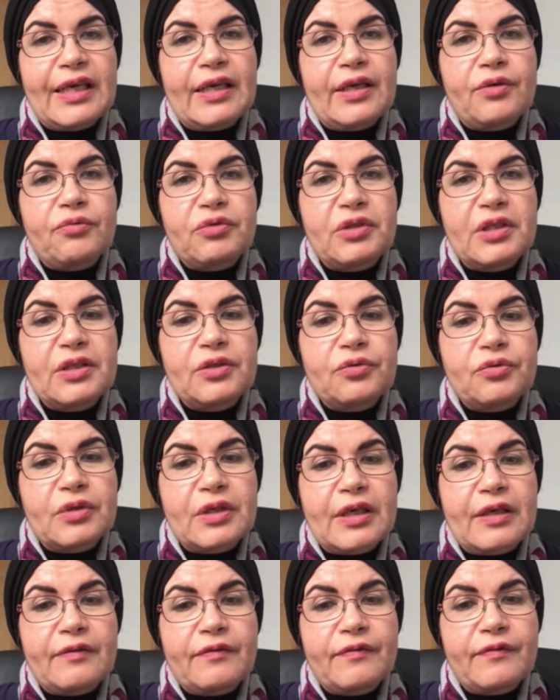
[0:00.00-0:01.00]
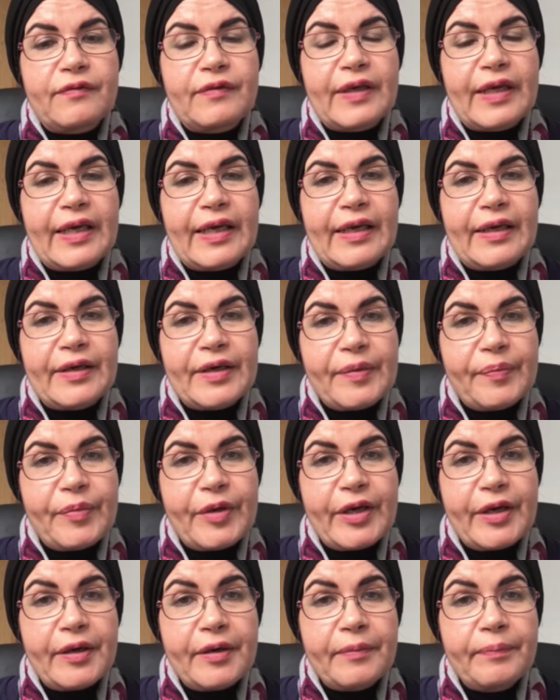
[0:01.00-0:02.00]
rotator cuff
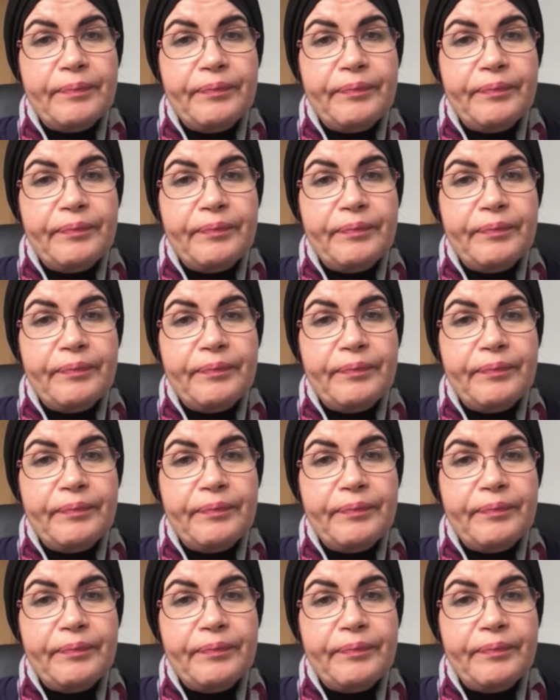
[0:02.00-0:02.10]
repair.